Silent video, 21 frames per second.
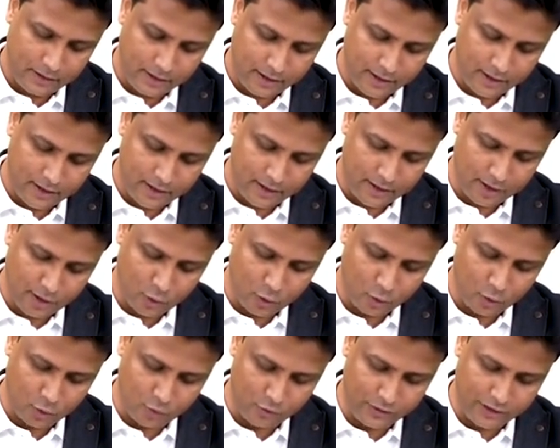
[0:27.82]
And
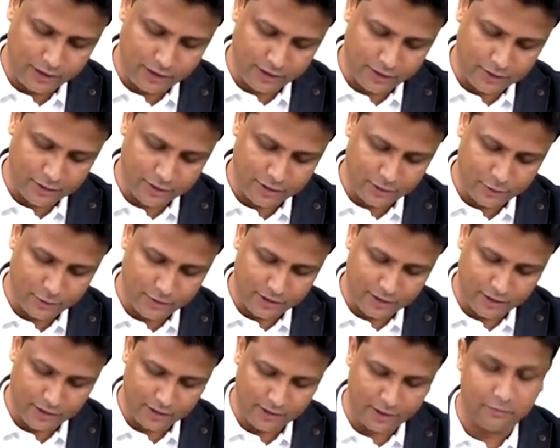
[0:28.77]
now we are actually
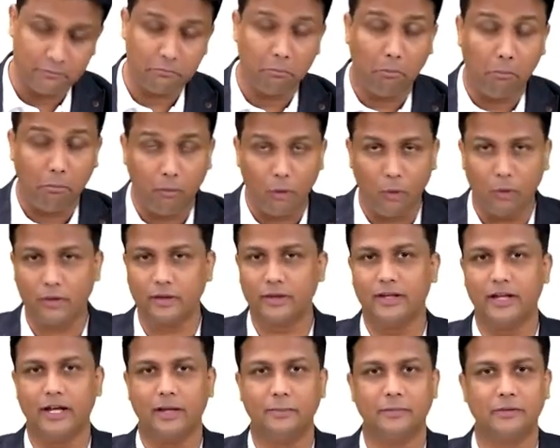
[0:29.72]
going in more
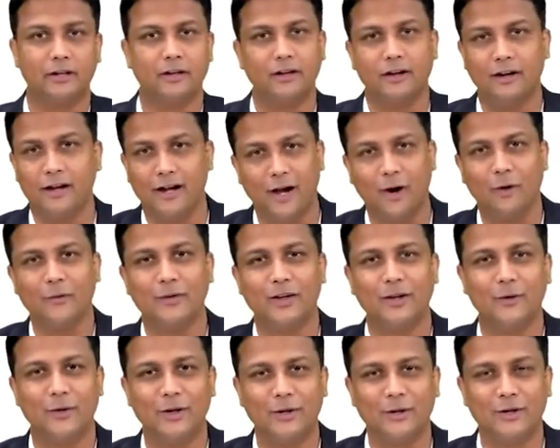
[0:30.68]
depth. Now we are
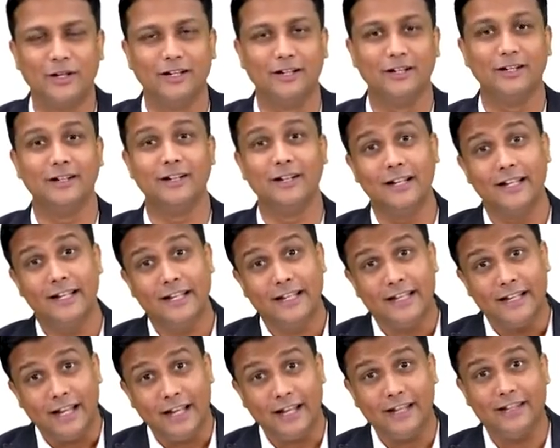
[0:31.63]
going to learn
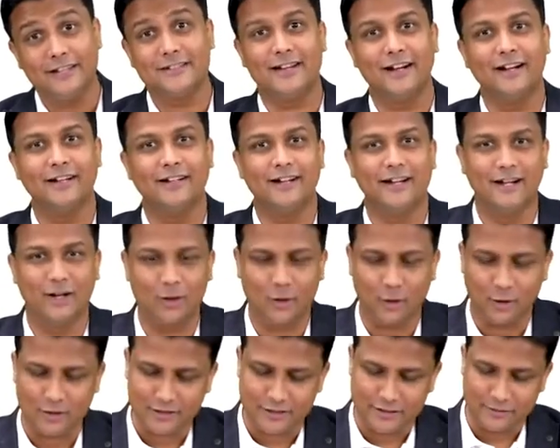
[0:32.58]
inside that
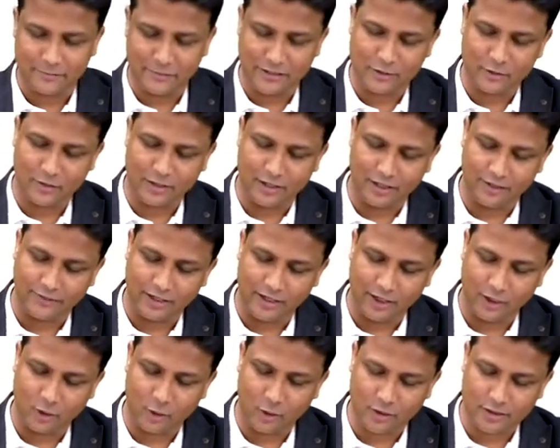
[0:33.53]
intercostal space we are having
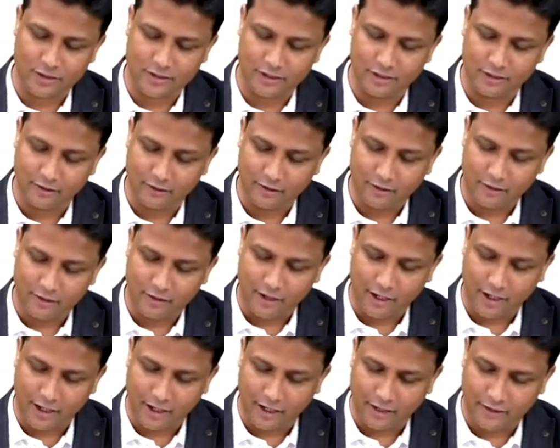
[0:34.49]
intercostal
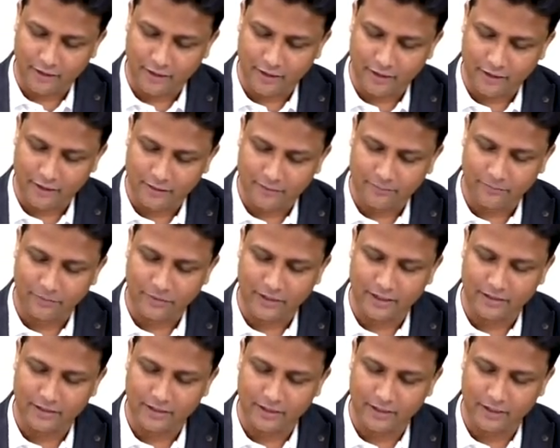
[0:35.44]
artery
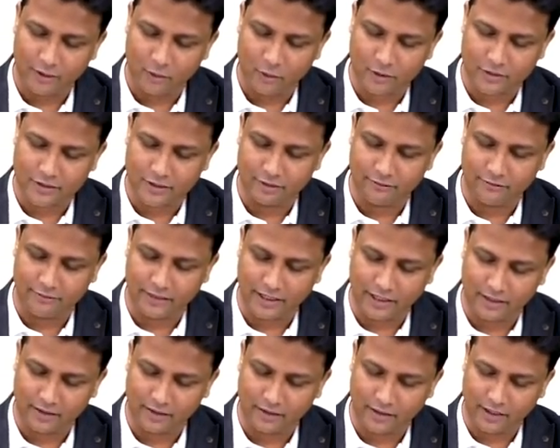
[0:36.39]
and then intercostal
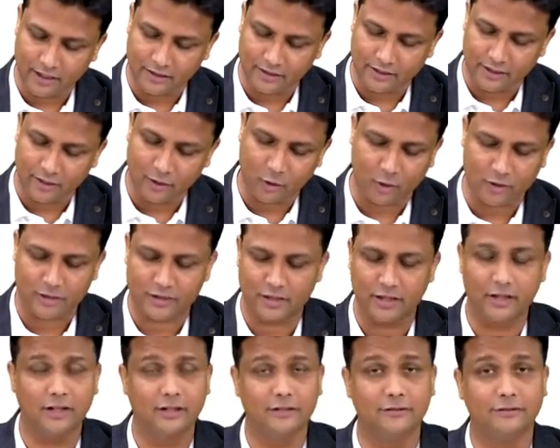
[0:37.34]
vein and then intercostal
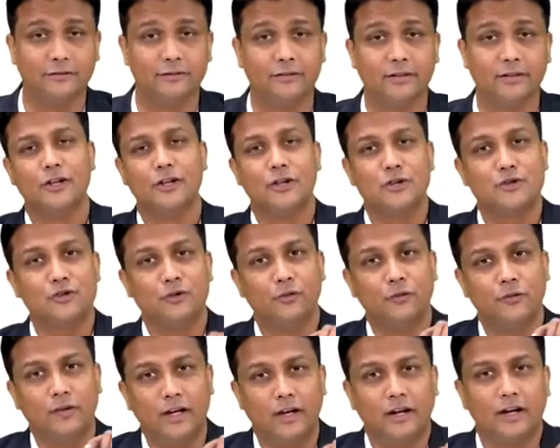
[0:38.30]
nerve. So
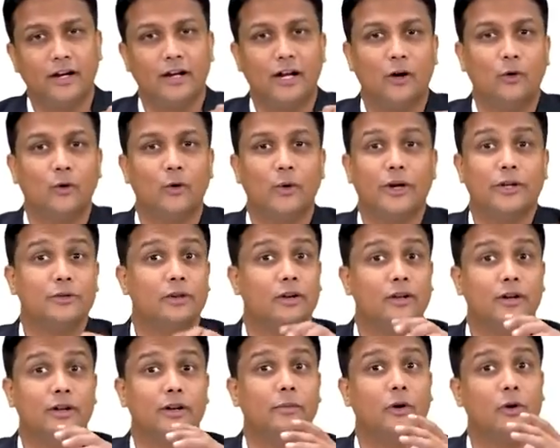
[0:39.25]
we are now going to
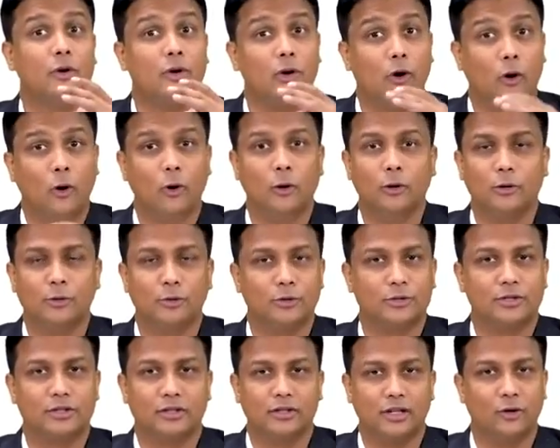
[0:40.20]
learn about all
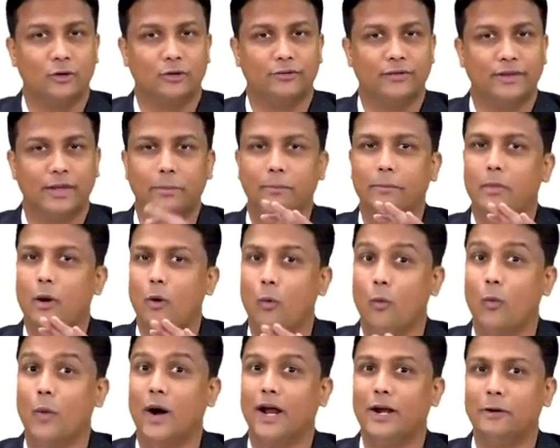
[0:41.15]
those three of them
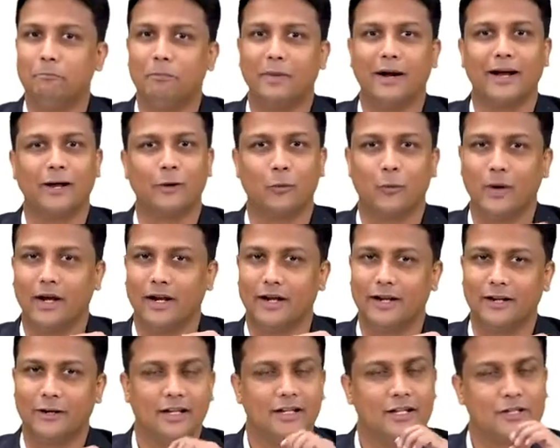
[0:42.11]
one by one.
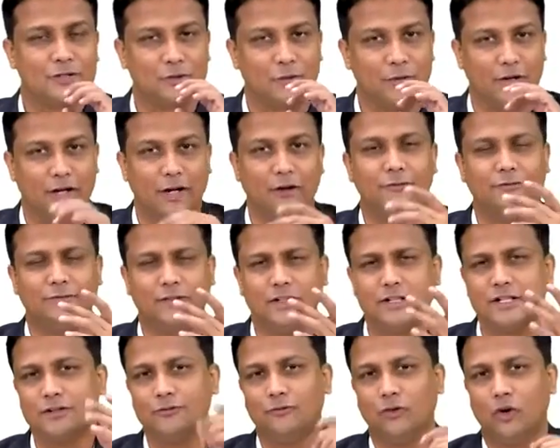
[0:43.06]
So now
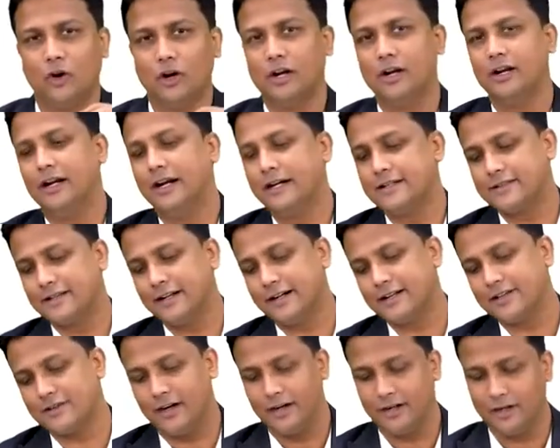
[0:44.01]
first of all, let's get
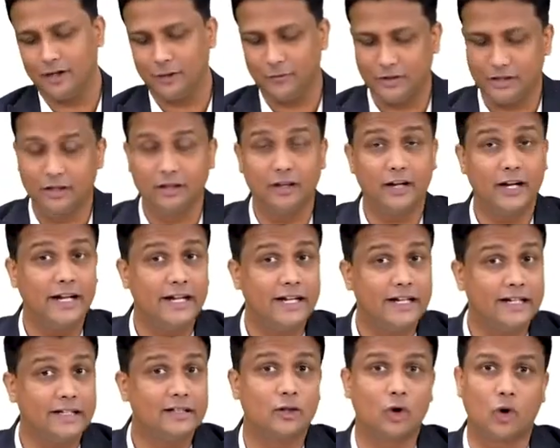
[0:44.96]
started with the
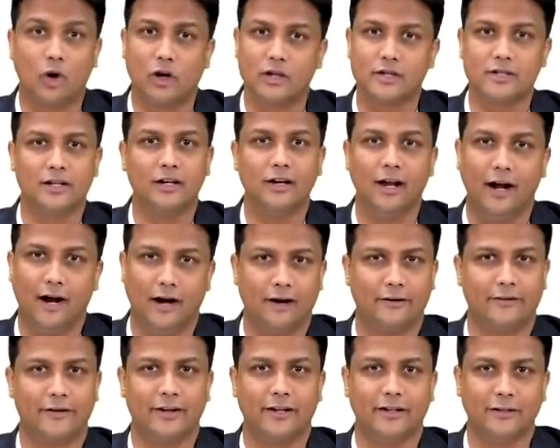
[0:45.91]
intercostal
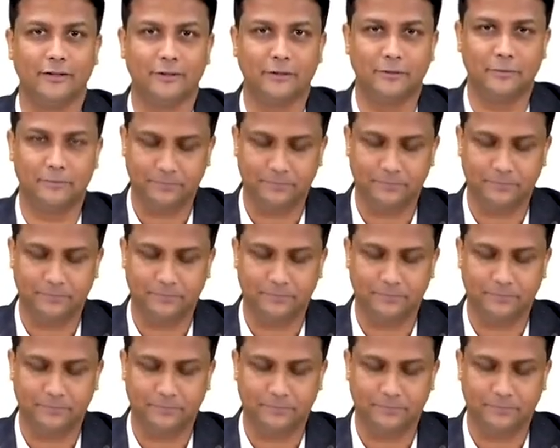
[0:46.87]
artery here.